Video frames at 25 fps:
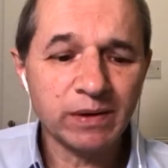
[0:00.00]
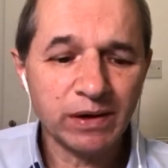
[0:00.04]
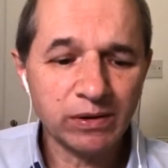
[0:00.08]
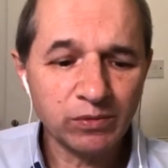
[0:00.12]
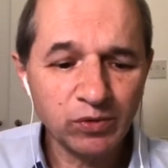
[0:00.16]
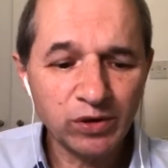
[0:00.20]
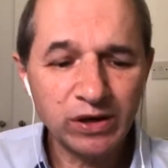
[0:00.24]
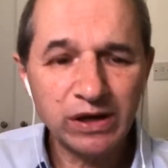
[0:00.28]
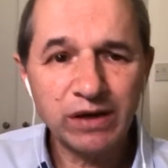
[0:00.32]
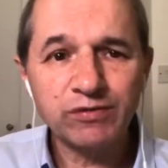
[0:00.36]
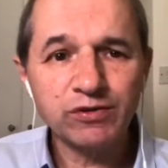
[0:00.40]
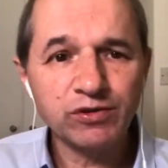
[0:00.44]

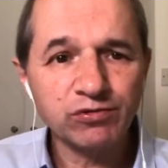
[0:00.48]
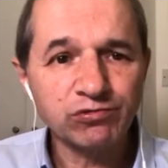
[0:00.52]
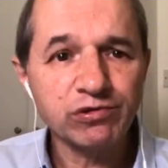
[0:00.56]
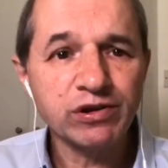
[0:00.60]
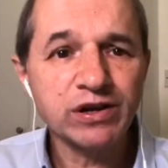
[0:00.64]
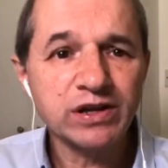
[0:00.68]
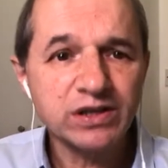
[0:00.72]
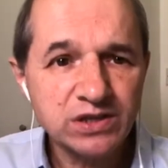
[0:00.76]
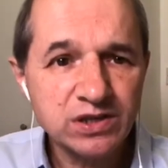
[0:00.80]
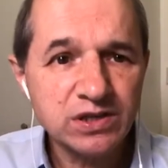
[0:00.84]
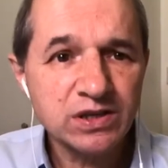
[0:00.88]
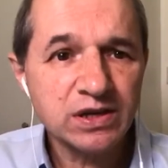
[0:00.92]
We're going to have to
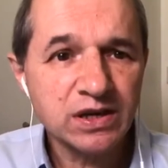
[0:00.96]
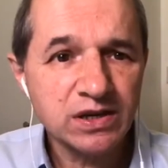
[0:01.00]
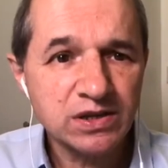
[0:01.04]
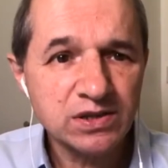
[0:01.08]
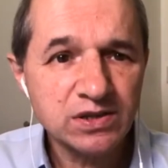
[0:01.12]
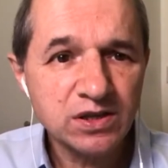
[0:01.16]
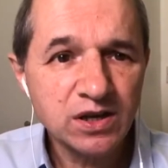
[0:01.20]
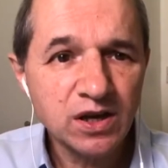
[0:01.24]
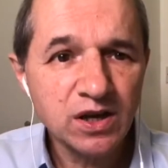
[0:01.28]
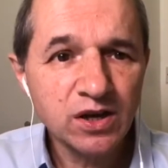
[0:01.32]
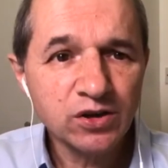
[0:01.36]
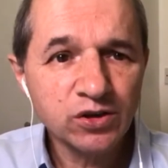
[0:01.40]

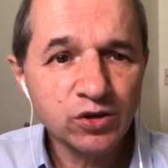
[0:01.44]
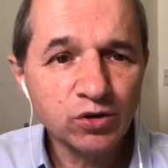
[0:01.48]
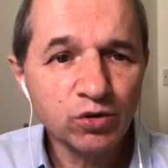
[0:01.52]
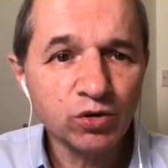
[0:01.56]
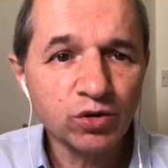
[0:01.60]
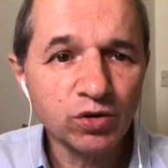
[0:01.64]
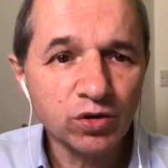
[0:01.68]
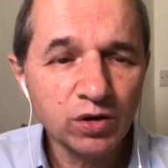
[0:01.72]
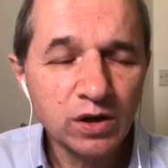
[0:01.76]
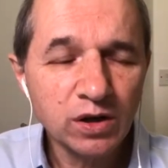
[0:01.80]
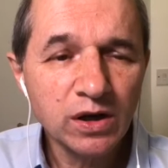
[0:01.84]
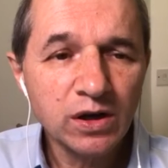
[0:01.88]
reassess
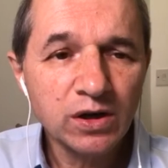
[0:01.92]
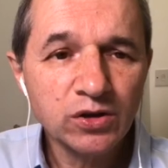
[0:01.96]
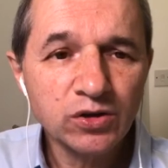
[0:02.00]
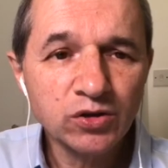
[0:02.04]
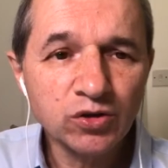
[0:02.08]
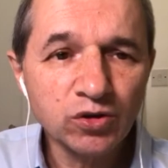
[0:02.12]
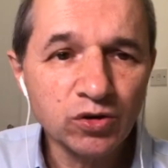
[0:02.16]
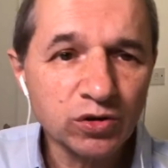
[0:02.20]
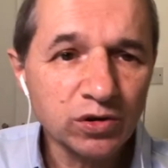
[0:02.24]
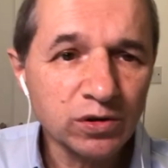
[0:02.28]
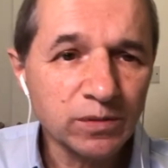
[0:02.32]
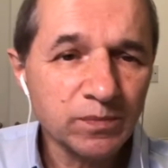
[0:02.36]
your,
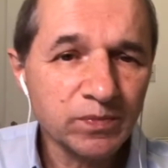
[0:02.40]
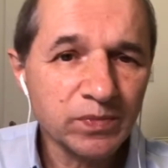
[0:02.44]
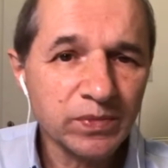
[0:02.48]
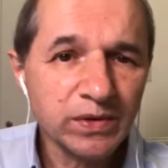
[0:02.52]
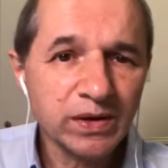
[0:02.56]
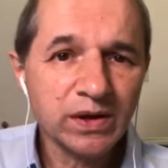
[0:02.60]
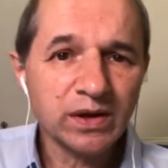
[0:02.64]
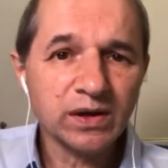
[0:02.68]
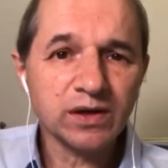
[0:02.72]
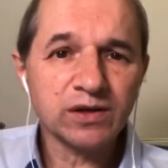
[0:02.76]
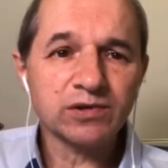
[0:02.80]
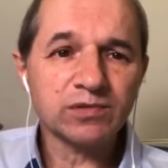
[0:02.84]
your
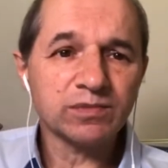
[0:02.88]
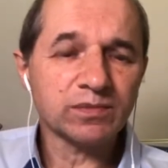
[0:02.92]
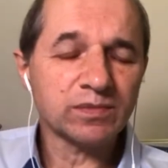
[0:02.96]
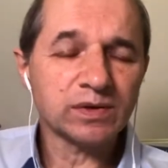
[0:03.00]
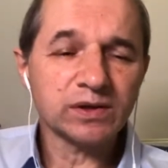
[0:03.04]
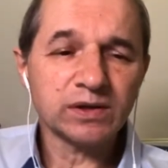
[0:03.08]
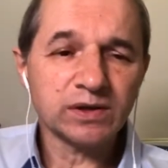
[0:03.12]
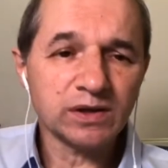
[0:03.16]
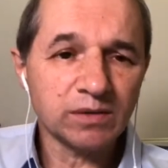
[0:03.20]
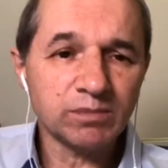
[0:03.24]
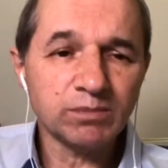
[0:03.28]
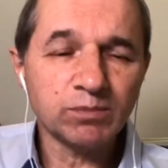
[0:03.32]
uh,
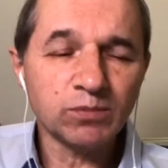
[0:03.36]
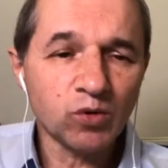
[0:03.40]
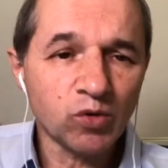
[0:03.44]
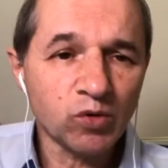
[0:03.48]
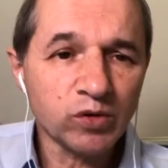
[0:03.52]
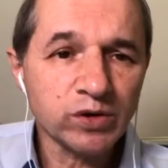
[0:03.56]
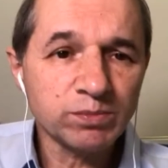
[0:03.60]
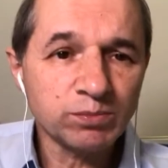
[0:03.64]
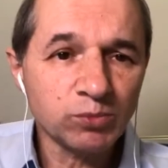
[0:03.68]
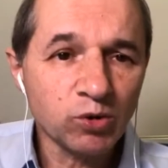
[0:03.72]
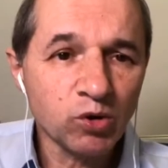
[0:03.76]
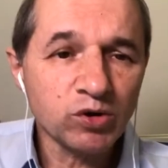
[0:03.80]

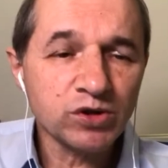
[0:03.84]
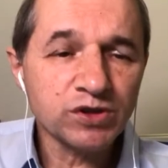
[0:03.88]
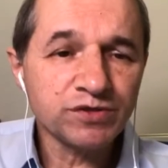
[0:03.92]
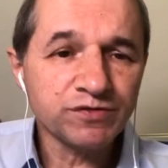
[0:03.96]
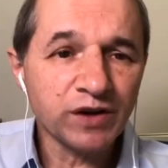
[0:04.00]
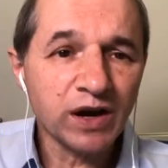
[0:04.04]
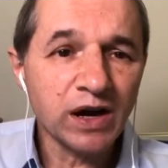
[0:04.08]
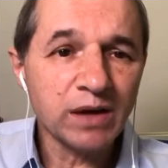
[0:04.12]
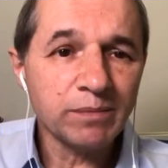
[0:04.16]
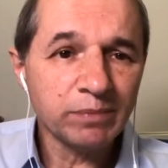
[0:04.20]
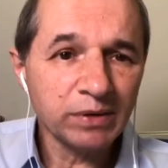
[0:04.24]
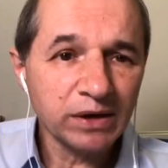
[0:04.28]
mortgage, mortgage
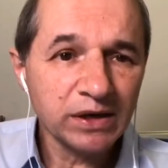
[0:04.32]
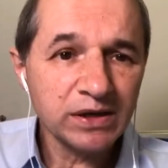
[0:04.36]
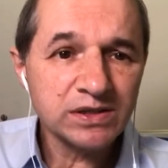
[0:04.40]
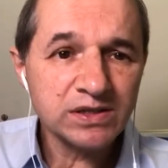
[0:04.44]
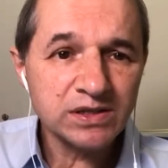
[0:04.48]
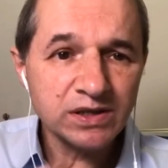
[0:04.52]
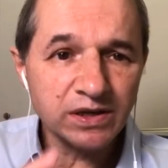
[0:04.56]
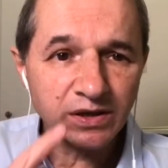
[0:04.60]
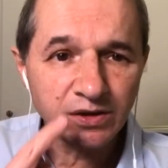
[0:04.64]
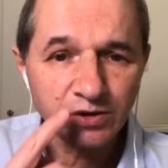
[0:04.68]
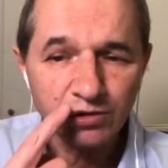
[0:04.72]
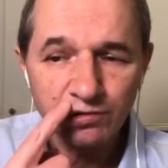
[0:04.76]

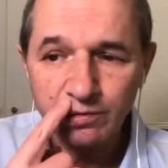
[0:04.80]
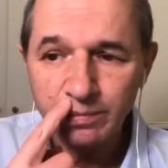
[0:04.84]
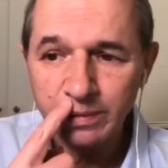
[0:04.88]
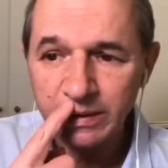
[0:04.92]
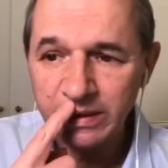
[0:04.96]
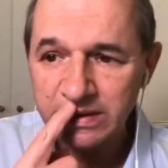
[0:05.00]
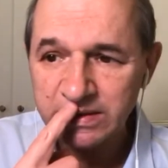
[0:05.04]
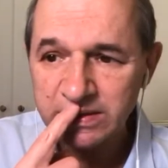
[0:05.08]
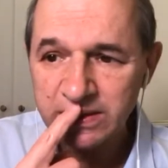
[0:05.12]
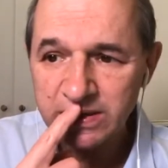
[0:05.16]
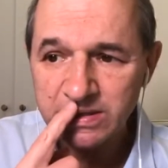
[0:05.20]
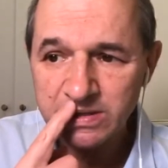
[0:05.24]
viability and your
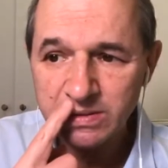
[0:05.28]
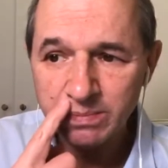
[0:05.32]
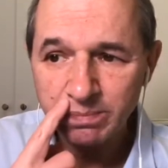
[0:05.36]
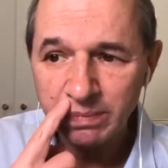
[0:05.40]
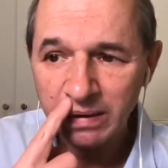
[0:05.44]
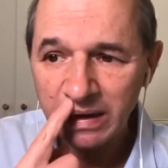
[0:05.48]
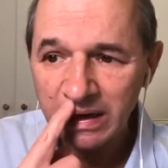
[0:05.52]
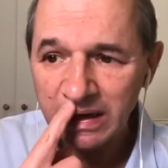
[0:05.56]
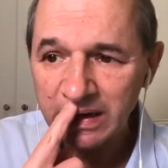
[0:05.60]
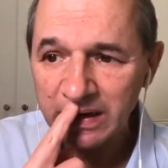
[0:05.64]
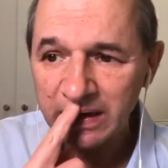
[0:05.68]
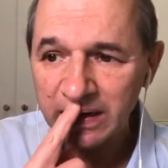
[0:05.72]
ability to
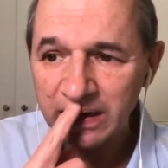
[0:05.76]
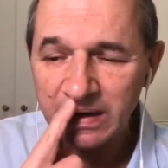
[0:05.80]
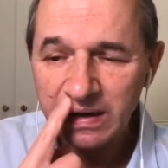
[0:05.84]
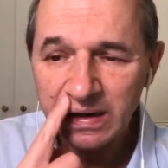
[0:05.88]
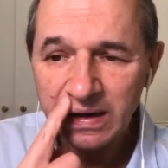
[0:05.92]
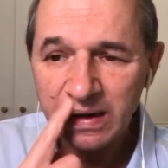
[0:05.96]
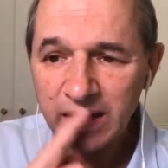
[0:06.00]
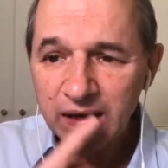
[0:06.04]
pay.